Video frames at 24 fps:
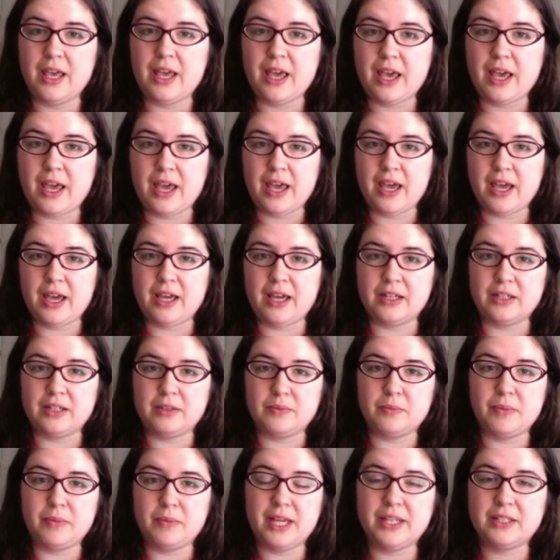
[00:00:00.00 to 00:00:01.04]
and
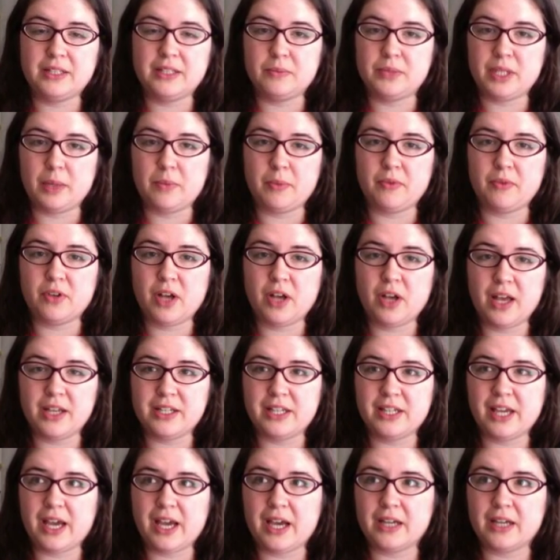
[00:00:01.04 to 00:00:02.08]
make some type of
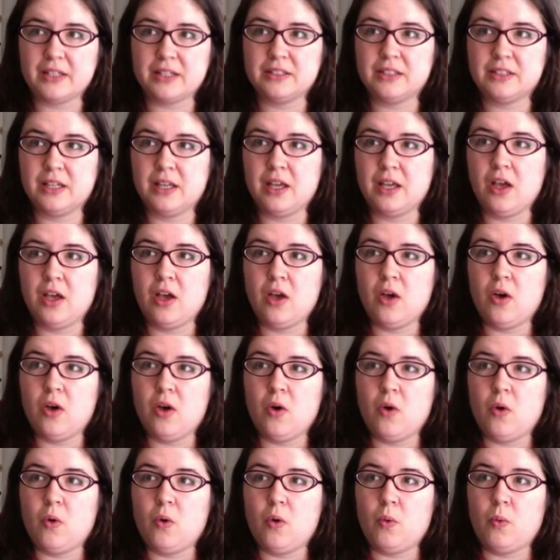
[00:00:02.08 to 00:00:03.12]
contact
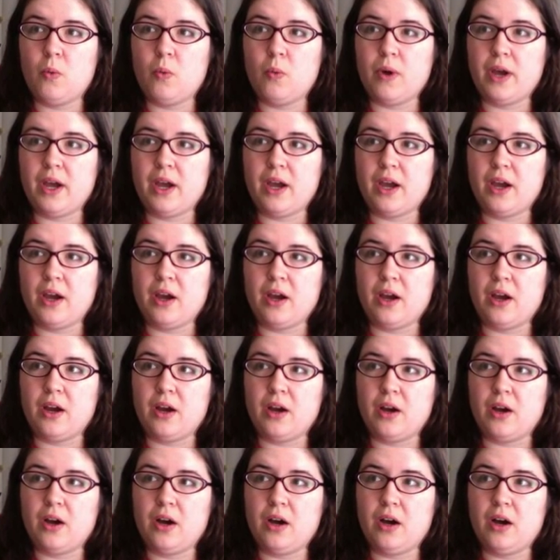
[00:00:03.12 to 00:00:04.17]
where
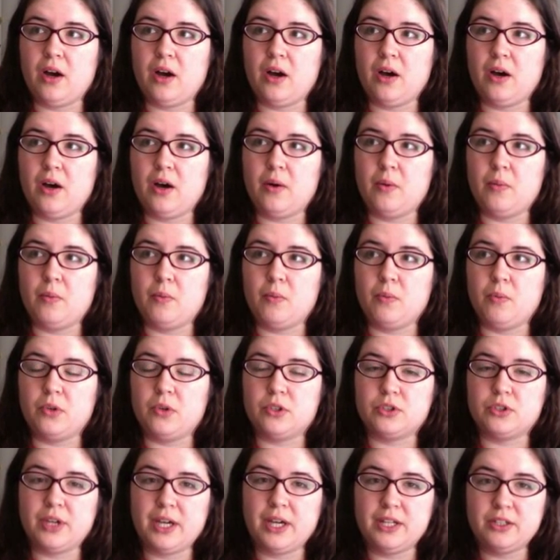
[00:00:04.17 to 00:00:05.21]
we're
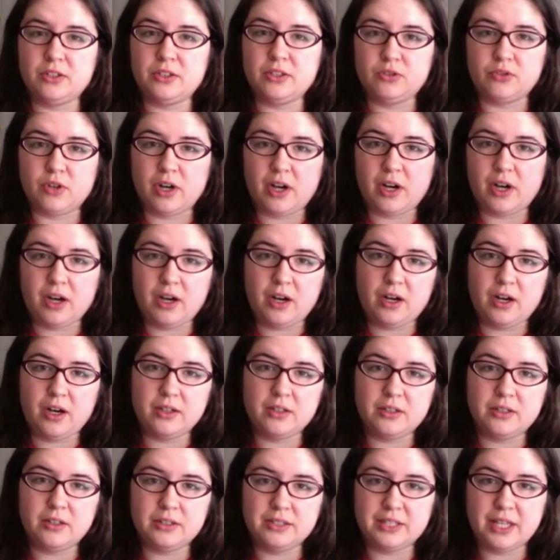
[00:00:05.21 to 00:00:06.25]
trying to draw
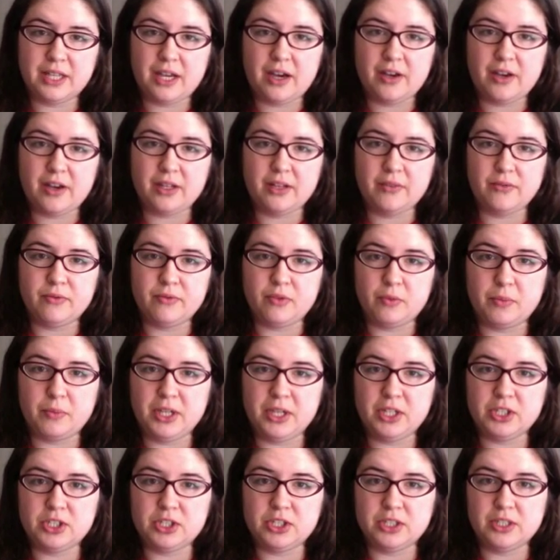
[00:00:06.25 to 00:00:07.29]
down
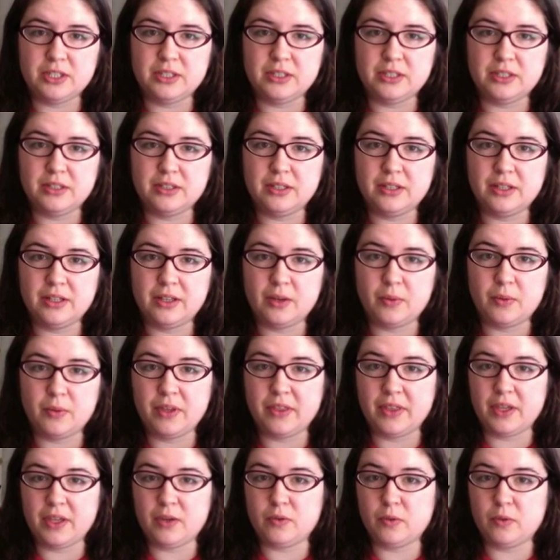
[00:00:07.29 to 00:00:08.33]
information that we
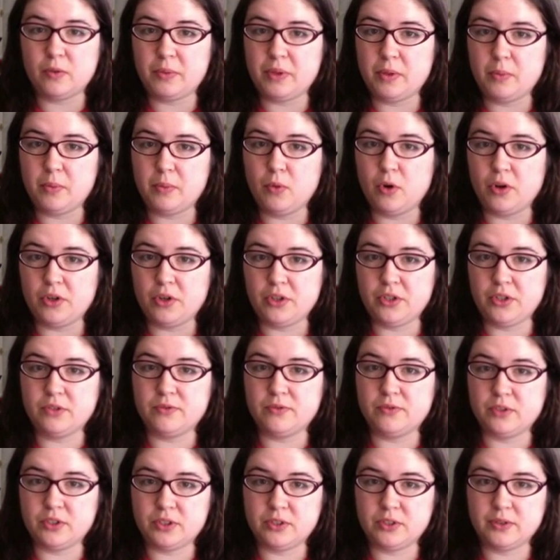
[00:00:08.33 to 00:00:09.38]
think will be more
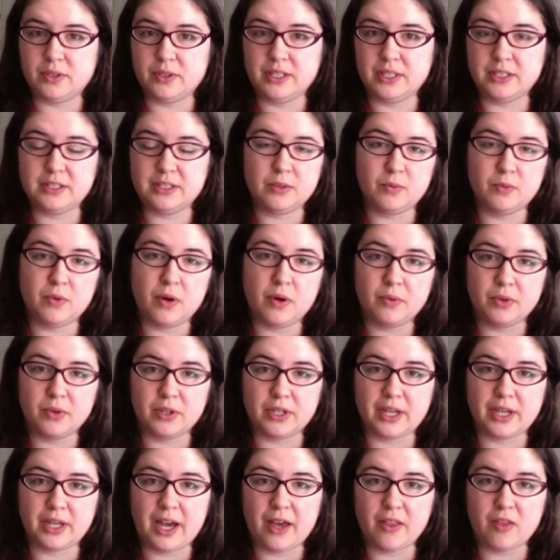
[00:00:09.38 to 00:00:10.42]
useful to us than what we're
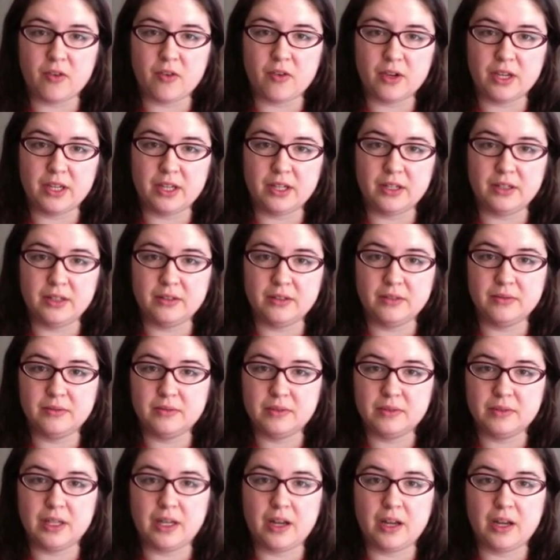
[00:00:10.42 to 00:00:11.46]
gathering
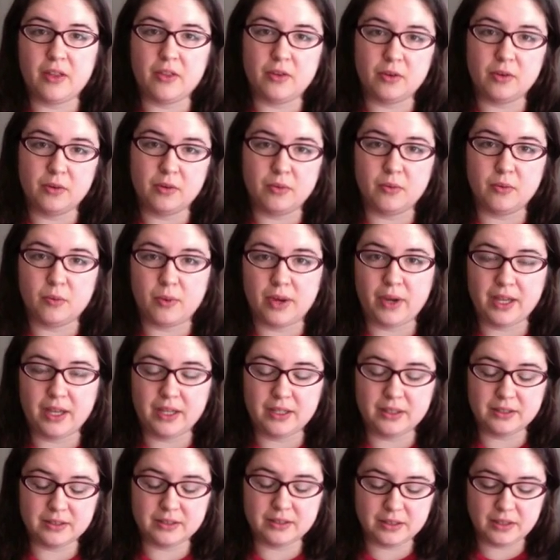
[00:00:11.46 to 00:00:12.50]
in other
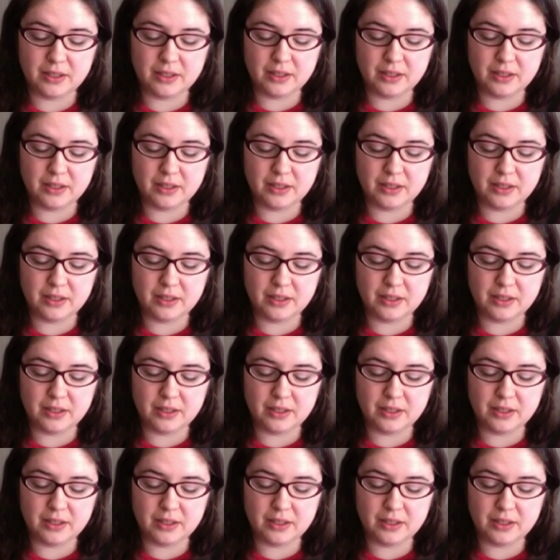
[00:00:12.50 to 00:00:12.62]
ways?